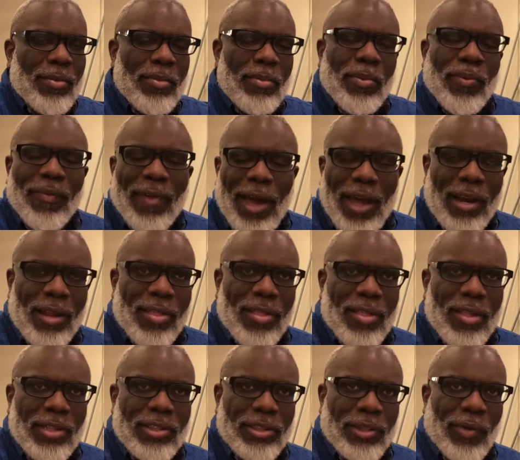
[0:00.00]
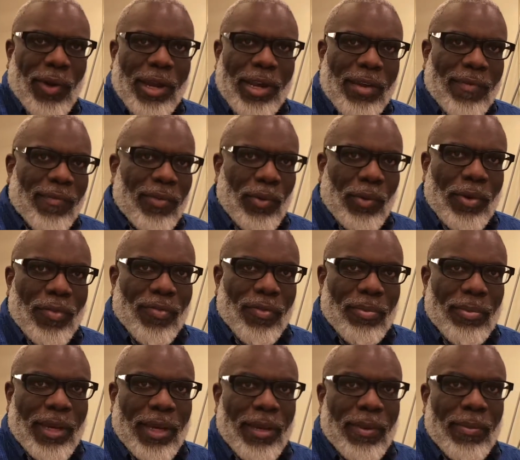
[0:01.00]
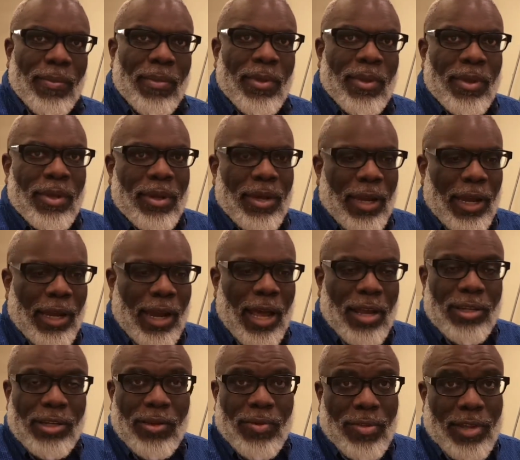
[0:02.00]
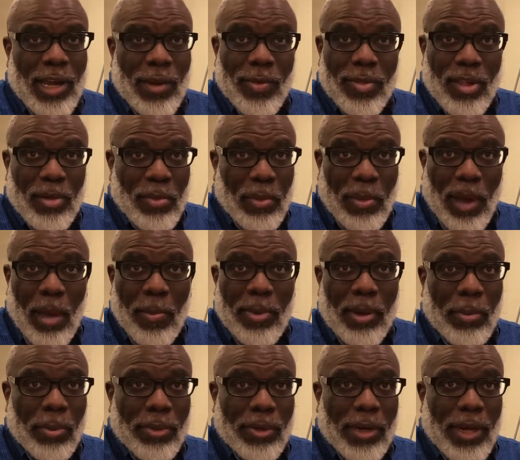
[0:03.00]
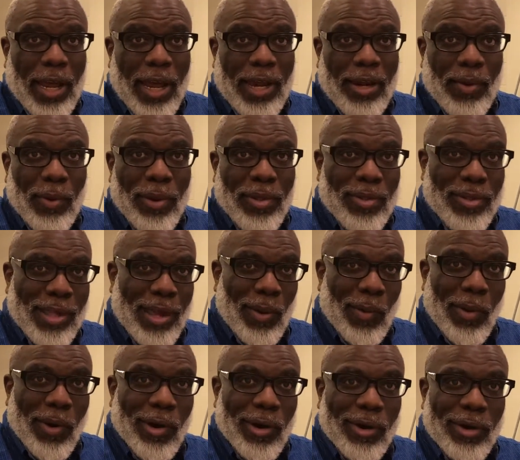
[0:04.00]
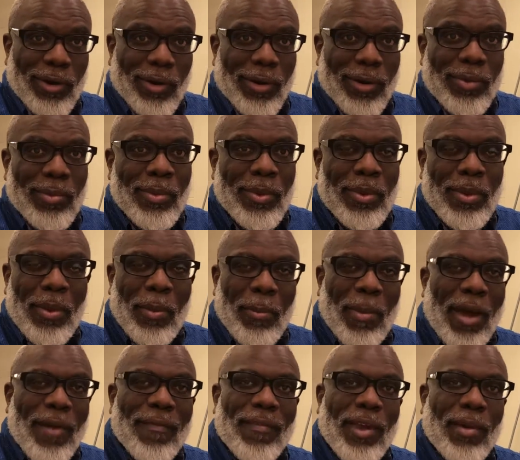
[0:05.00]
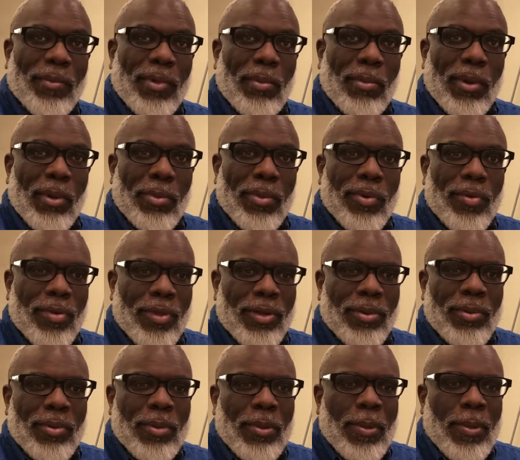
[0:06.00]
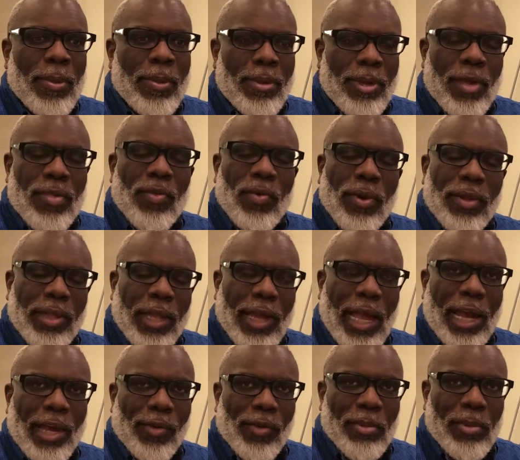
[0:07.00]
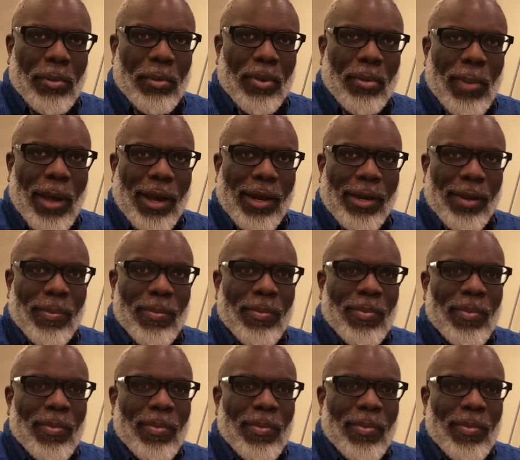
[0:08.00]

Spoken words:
provided such a great influence for me, and I use that with some of my people today, whether they're work or my family members, and that's one thing I can remember about him.